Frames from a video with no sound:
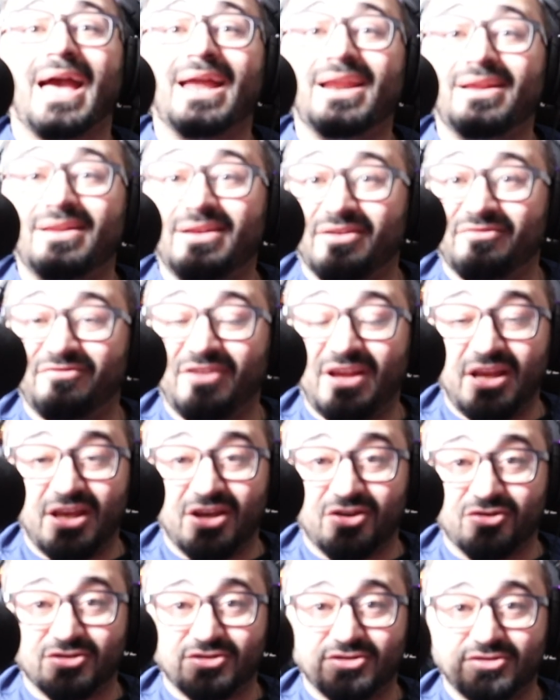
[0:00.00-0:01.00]
Editing
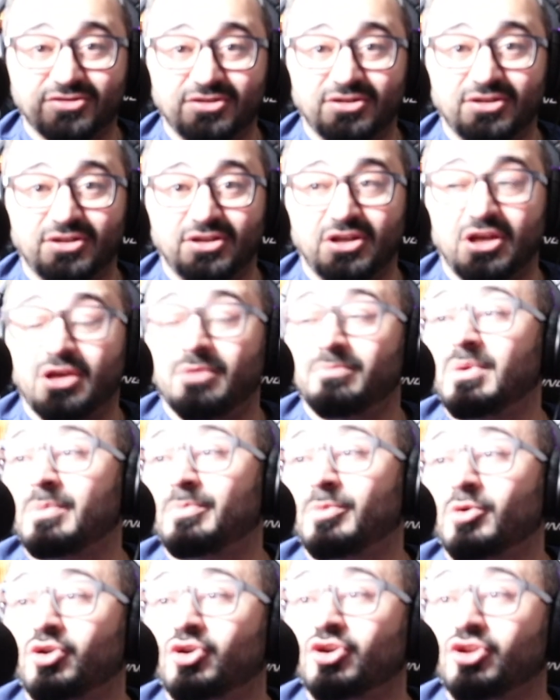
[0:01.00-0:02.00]
videos.
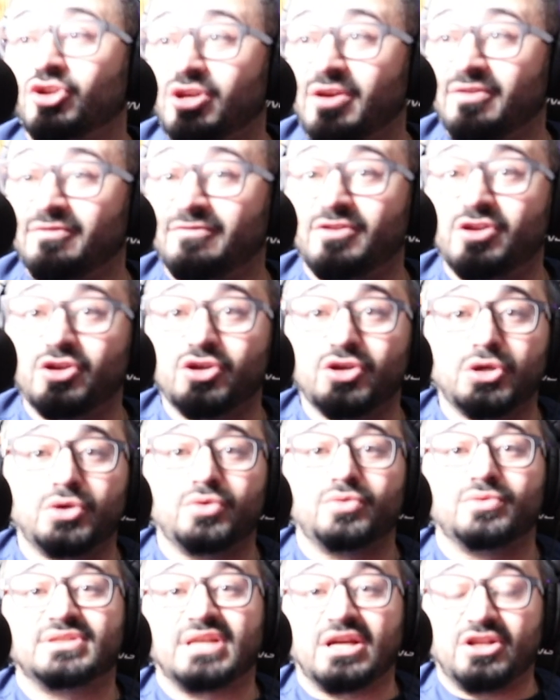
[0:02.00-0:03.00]
People could
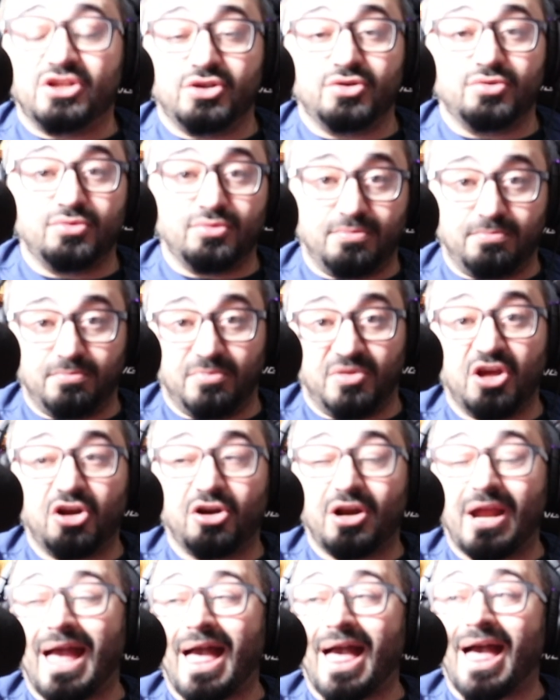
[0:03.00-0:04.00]
send you
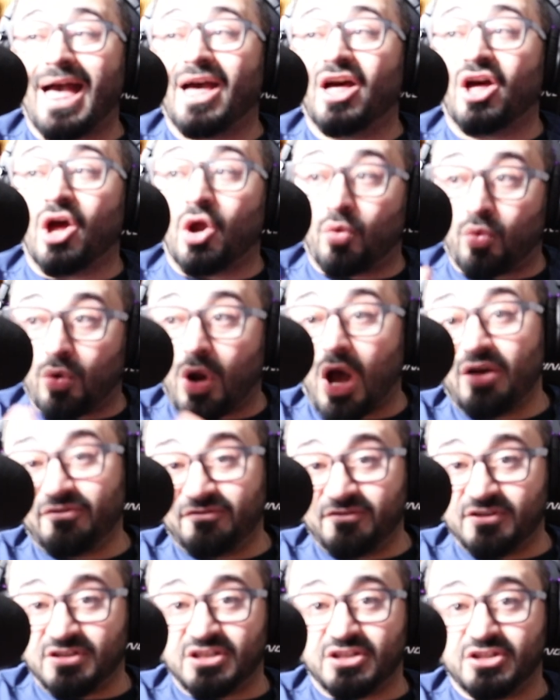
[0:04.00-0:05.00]
their
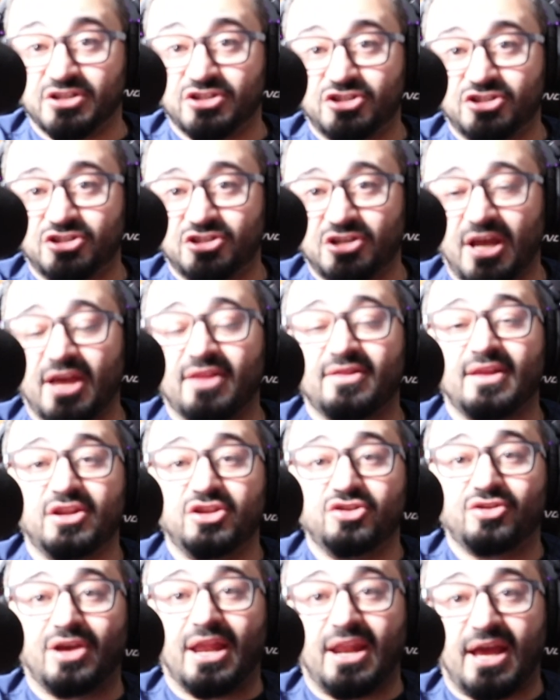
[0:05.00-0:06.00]
raw footage and
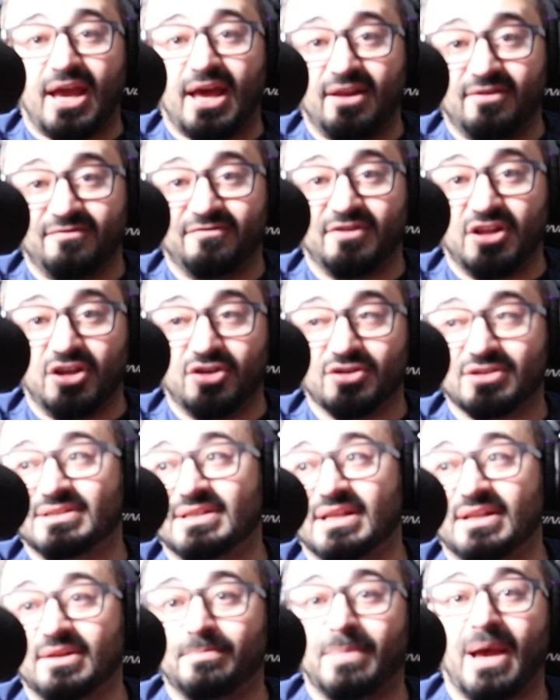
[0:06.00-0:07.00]
then you can edit videos,
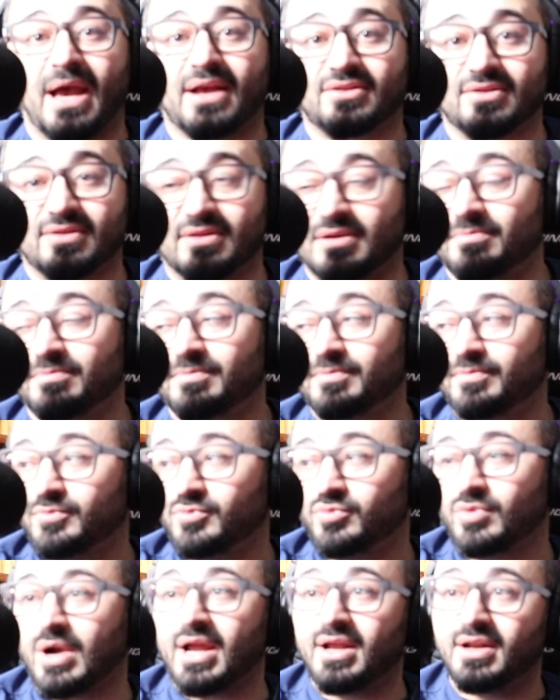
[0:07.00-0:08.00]
send it back to them,
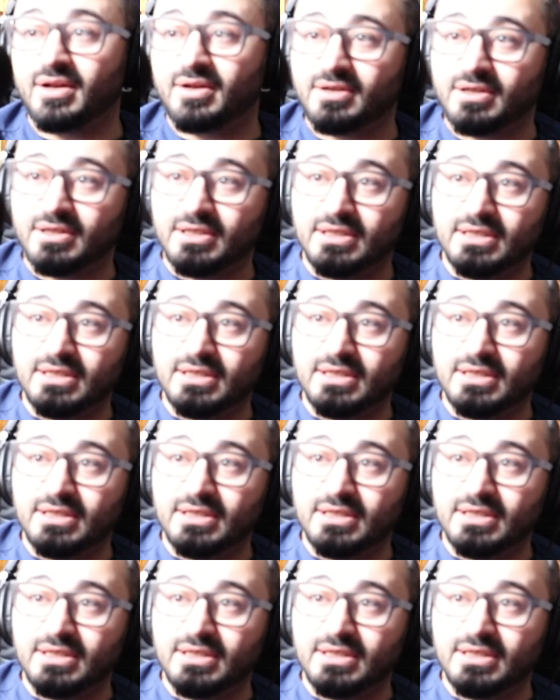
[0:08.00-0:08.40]
right?